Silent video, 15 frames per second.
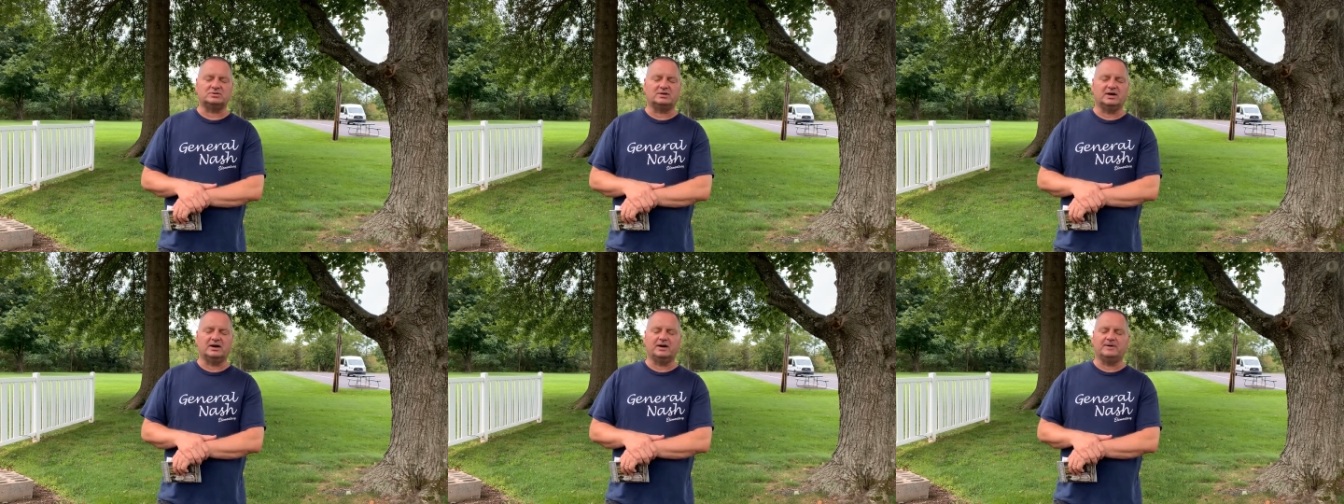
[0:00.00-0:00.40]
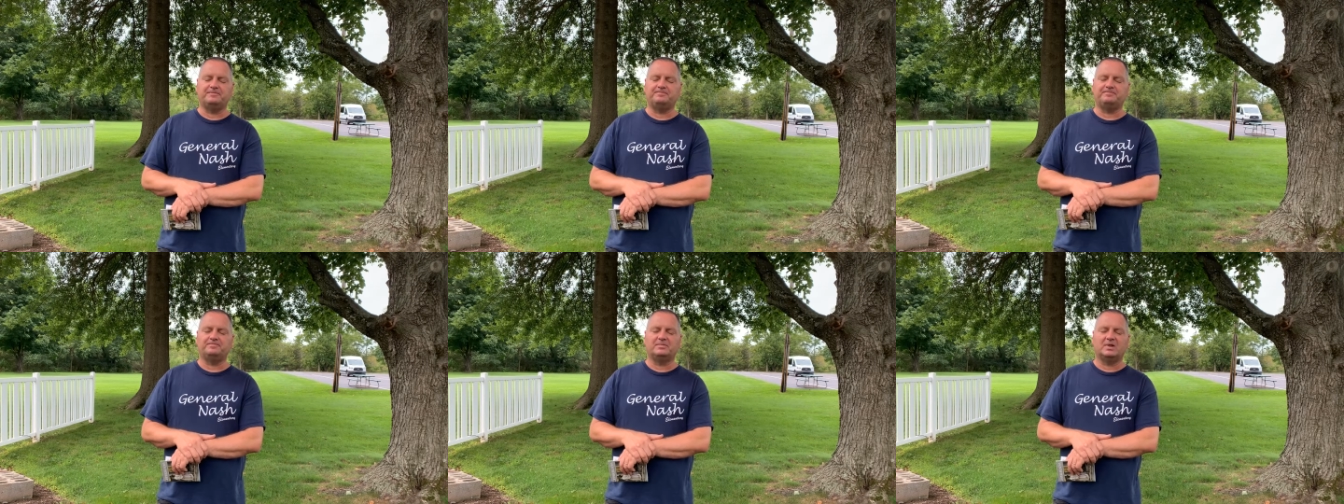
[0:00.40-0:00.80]
Uh,
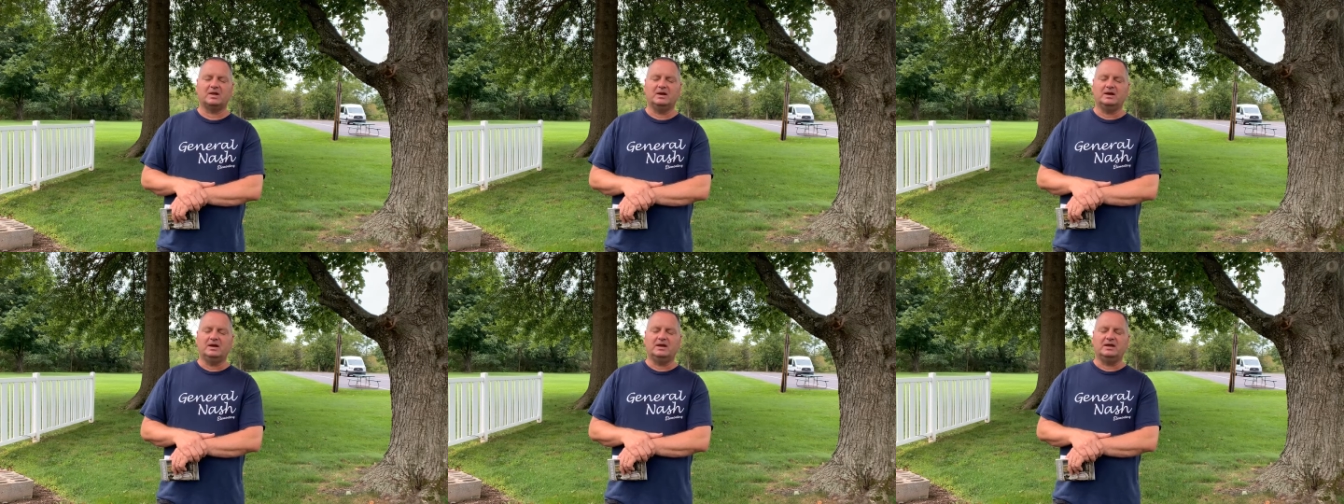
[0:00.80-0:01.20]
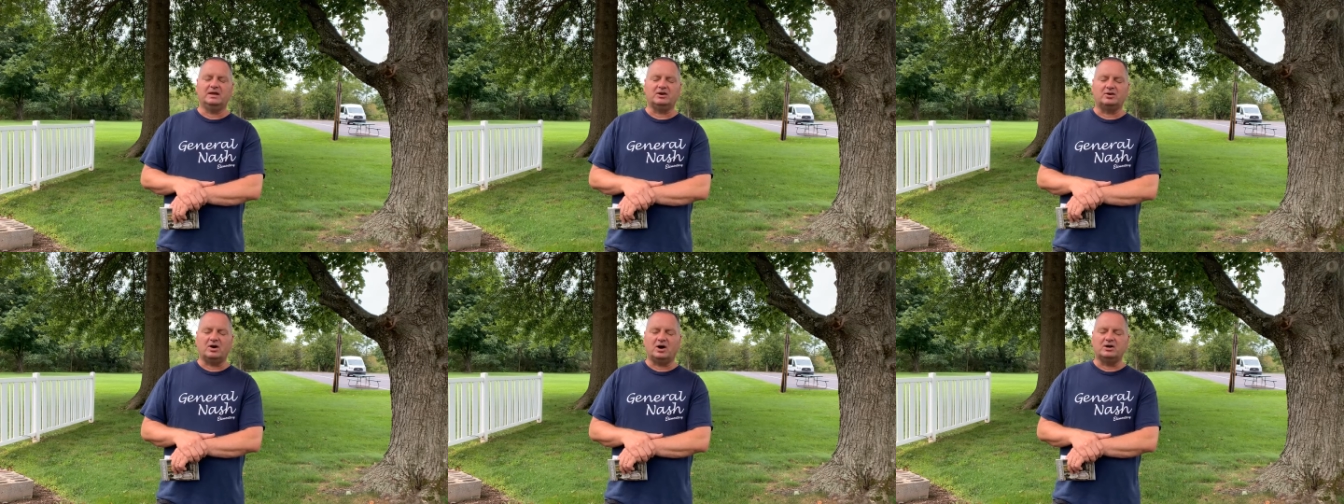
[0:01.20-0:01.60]
he
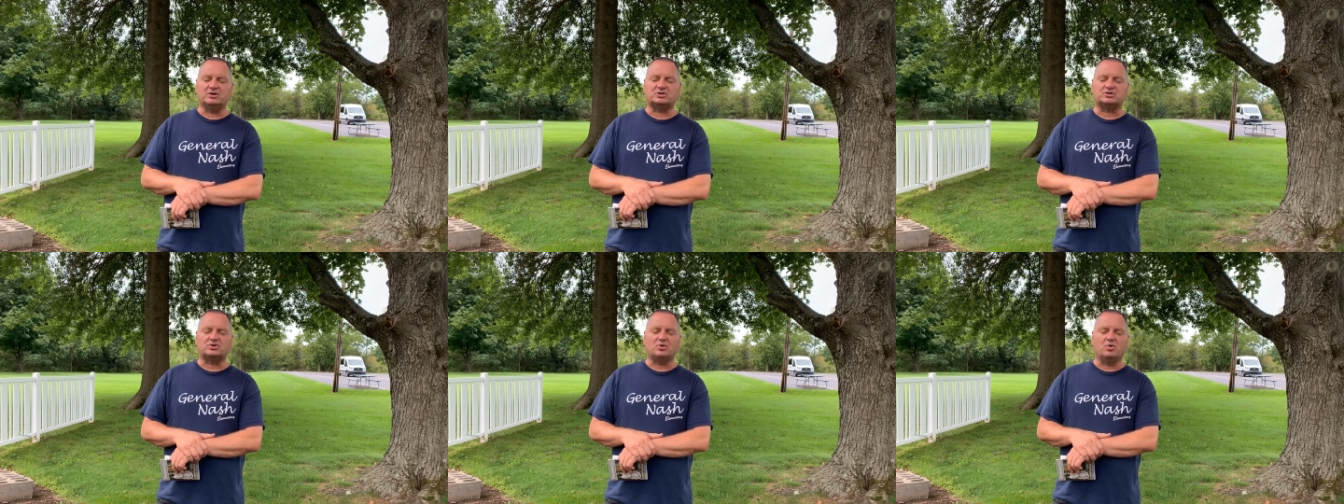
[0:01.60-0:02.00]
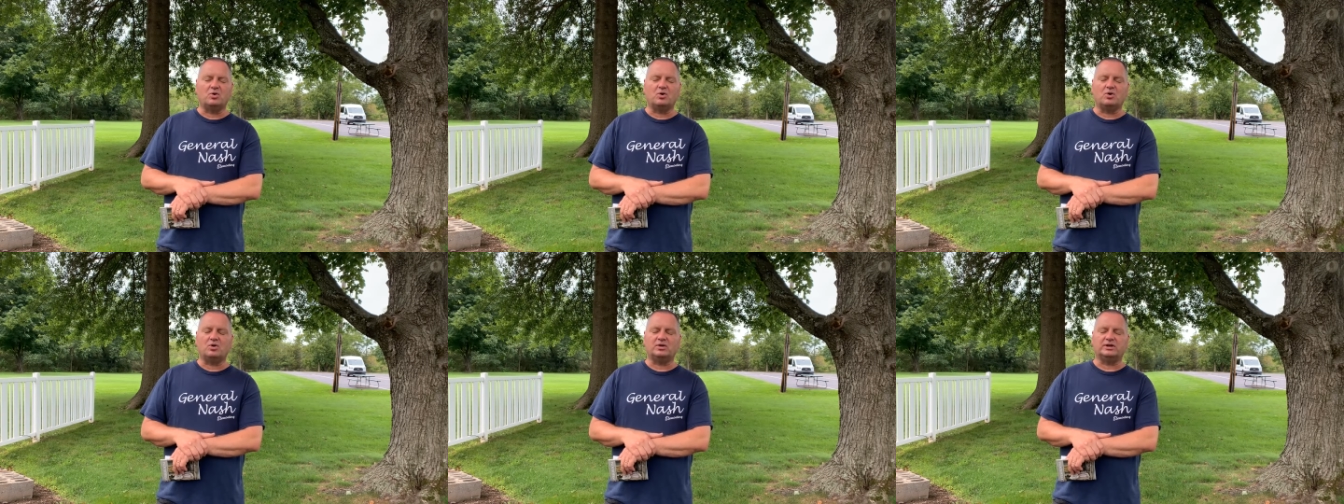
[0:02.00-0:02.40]
had gone to
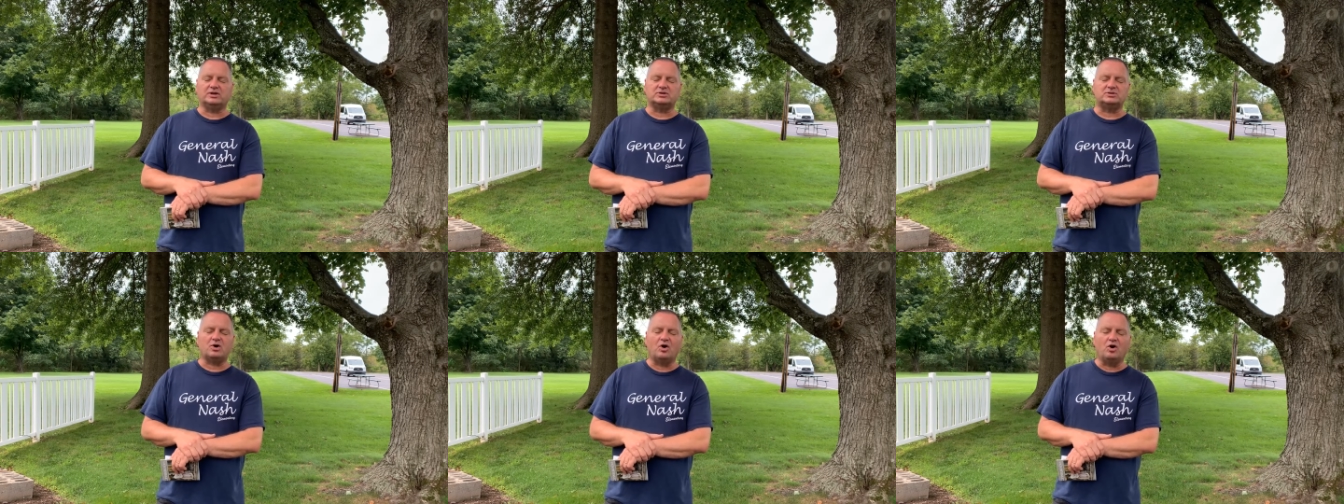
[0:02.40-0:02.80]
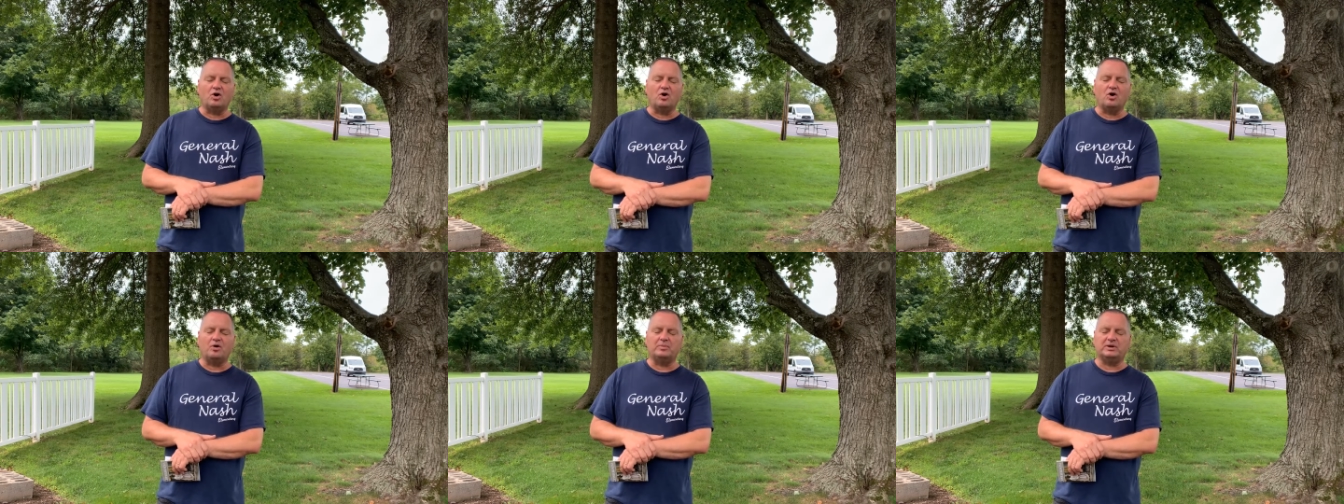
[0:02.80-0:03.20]
school and he's
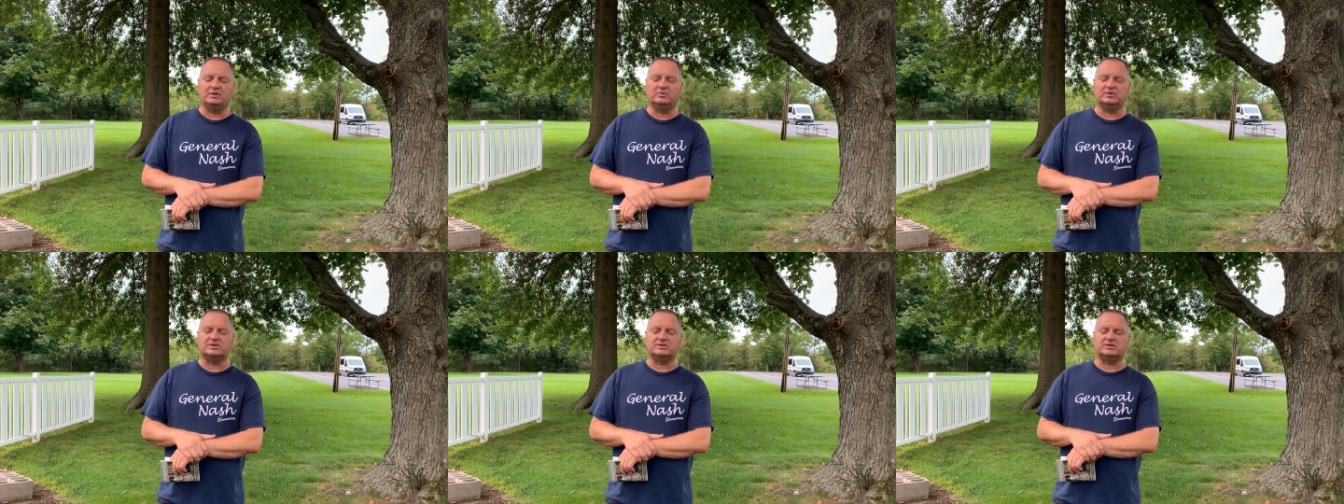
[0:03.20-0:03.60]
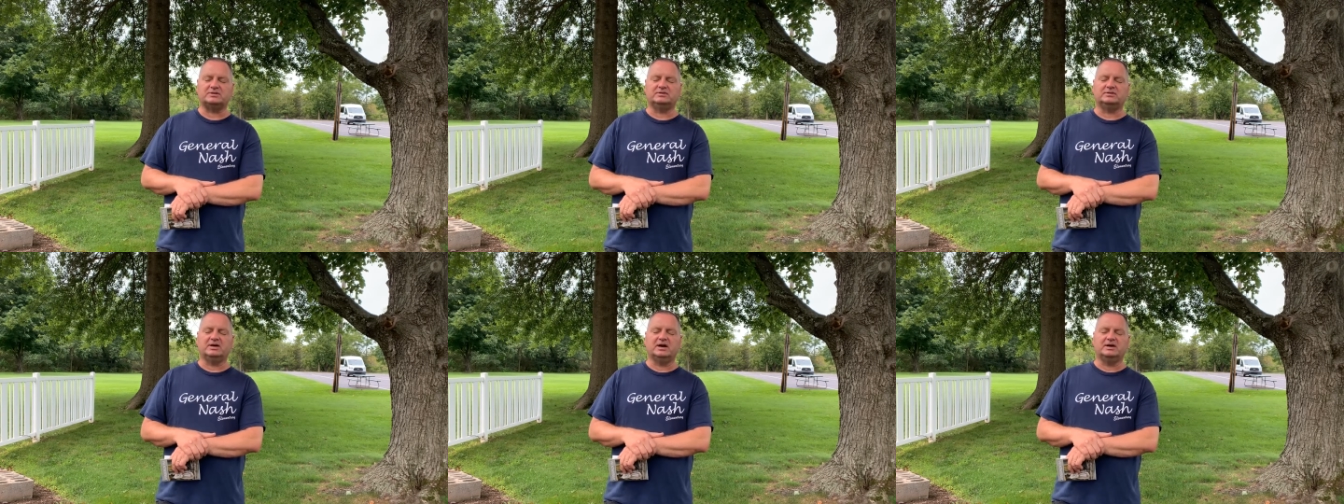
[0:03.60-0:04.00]
home and was
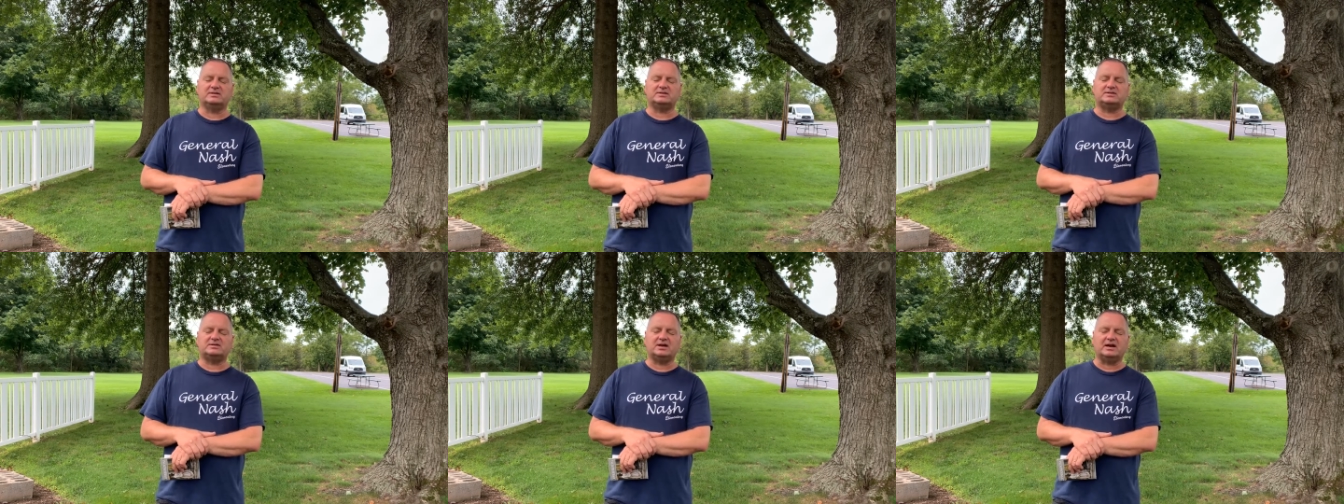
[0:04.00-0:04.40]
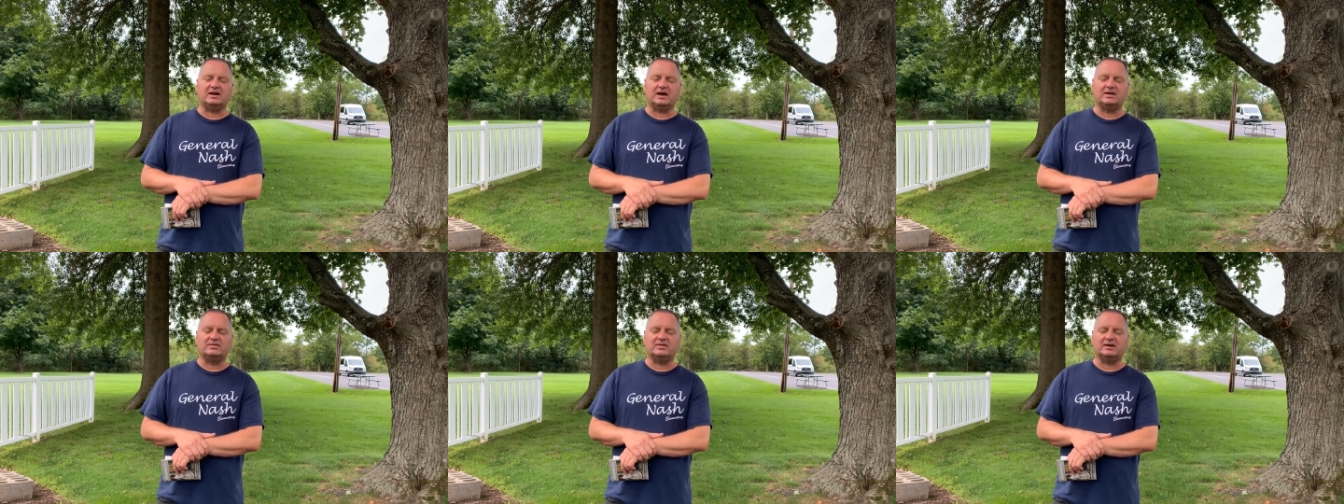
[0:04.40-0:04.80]
uh,
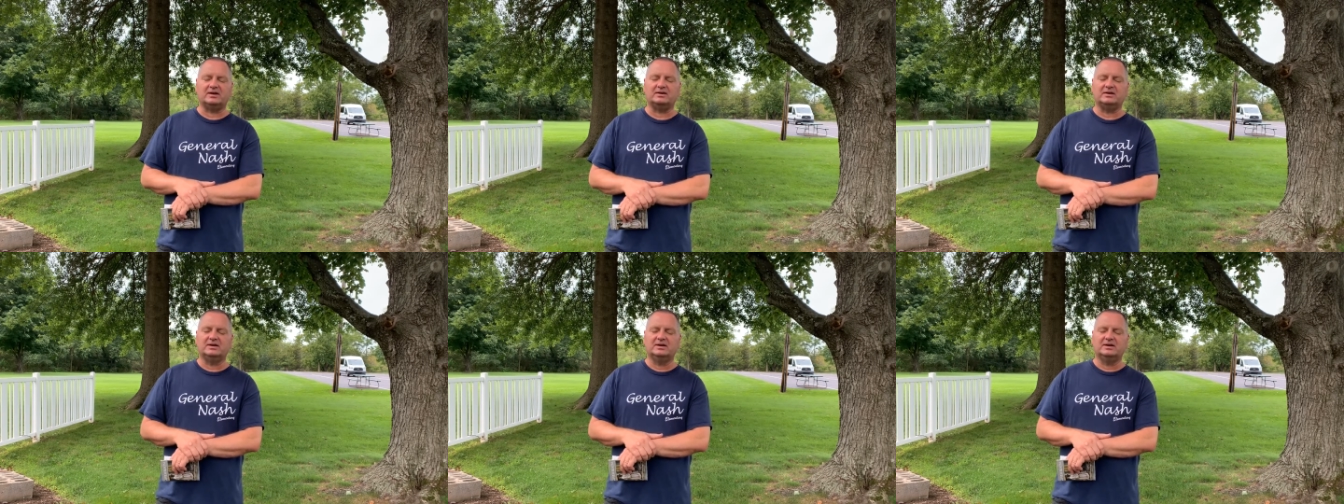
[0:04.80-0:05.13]
sick, I think,